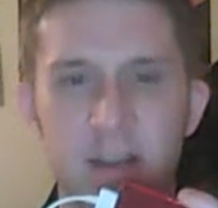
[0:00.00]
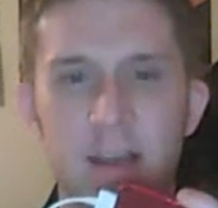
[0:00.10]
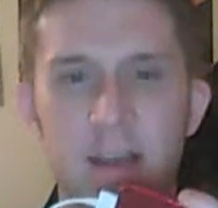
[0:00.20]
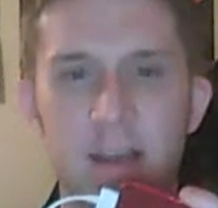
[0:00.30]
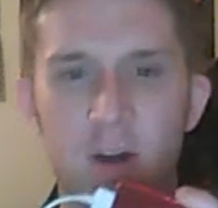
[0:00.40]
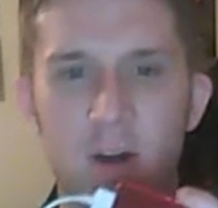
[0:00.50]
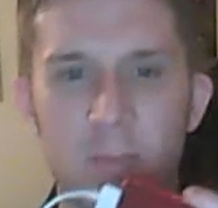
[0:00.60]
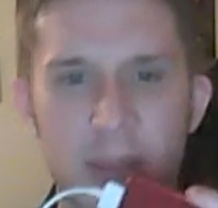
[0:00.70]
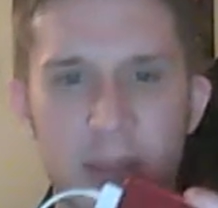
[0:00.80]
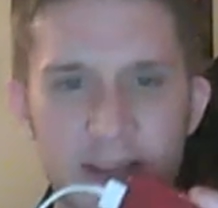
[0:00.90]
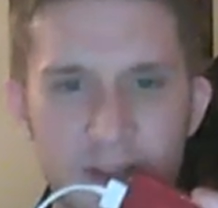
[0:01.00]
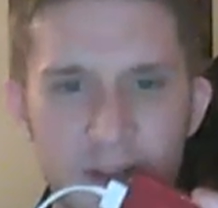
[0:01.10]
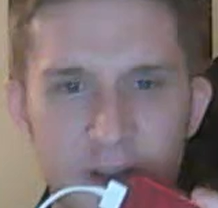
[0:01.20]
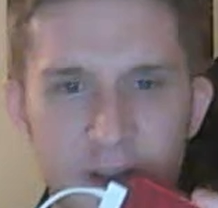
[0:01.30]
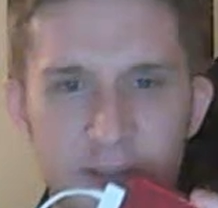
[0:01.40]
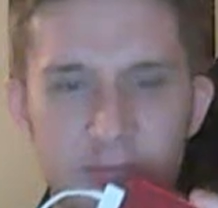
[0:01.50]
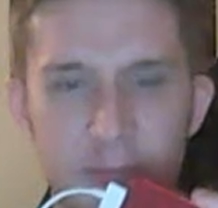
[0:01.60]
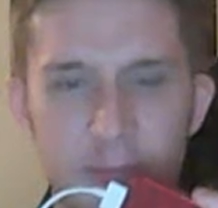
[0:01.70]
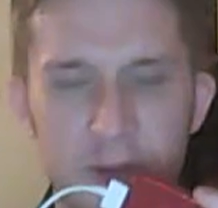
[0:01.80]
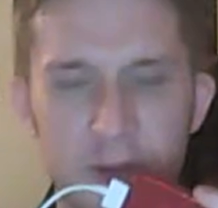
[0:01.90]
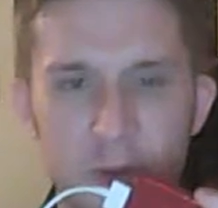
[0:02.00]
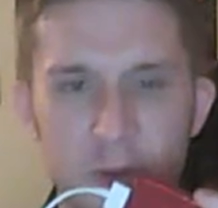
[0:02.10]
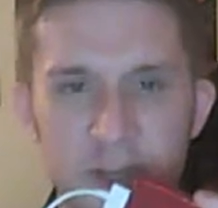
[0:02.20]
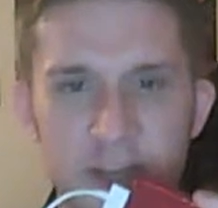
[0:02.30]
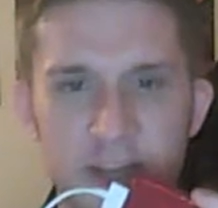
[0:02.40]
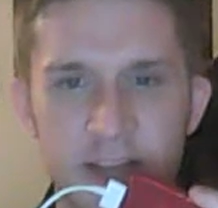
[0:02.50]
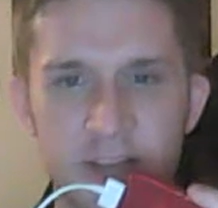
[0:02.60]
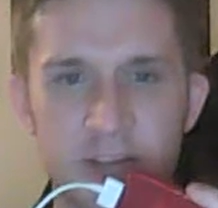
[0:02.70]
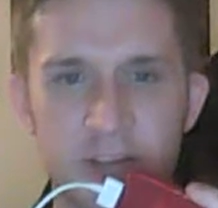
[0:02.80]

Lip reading: and guard Matt Slauson from the New York Jets.